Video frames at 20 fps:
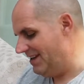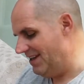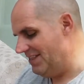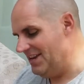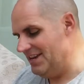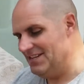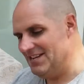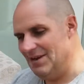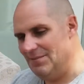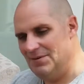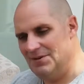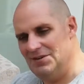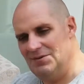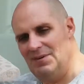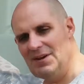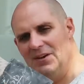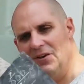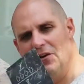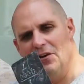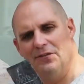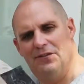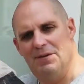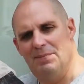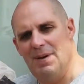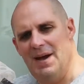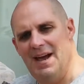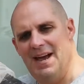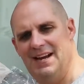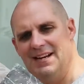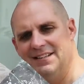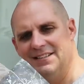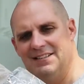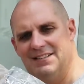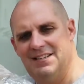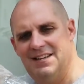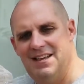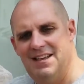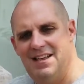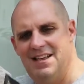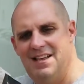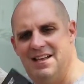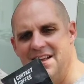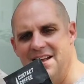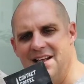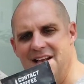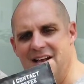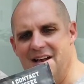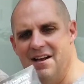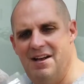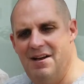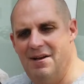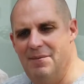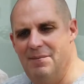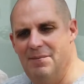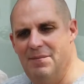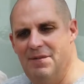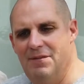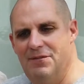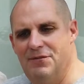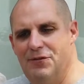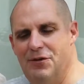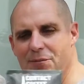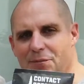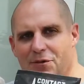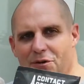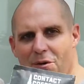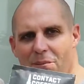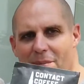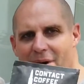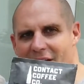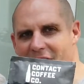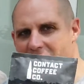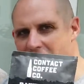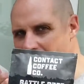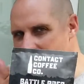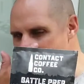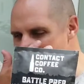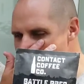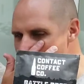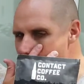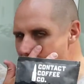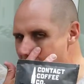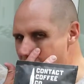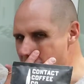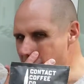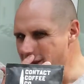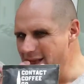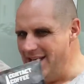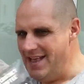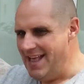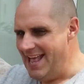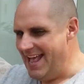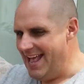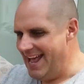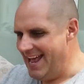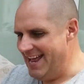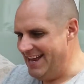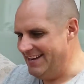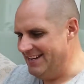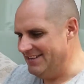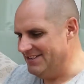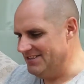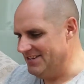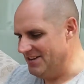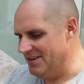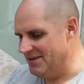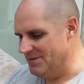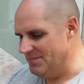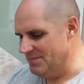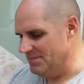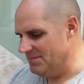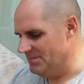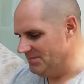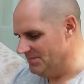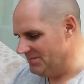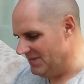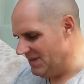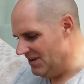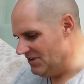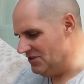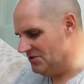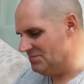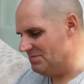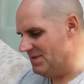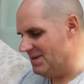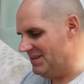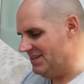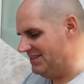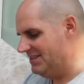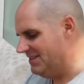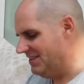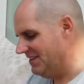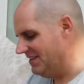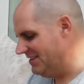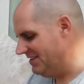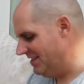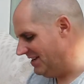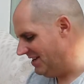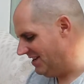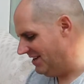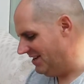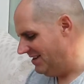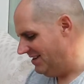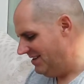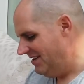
Now these happen to be coffee bags from Combat Coffee, and it just means that